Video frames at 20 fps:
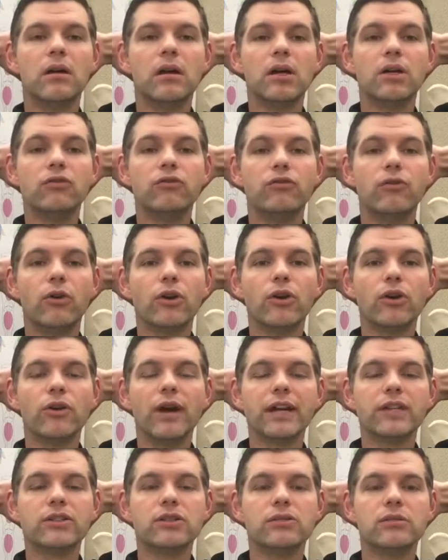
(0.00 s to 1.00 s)
in 4
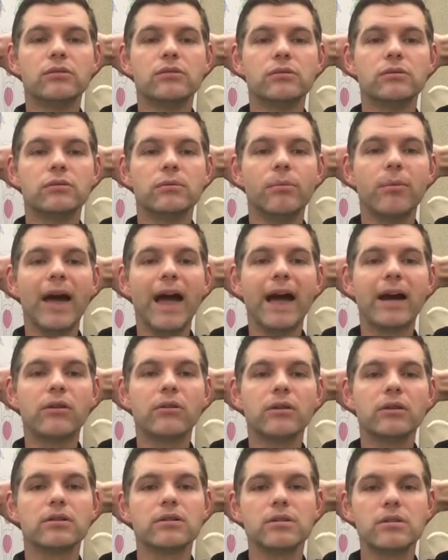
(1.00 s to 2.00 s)
directions.
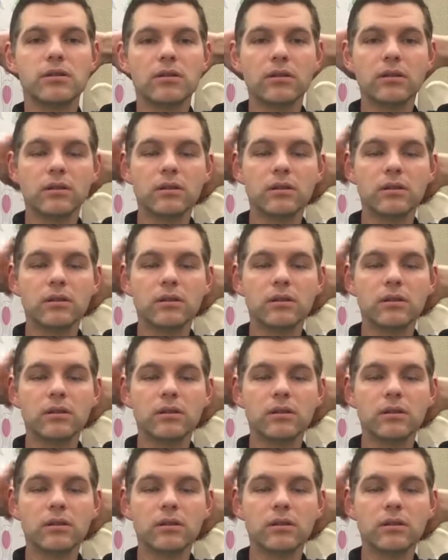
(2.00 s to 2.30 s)
Backwards,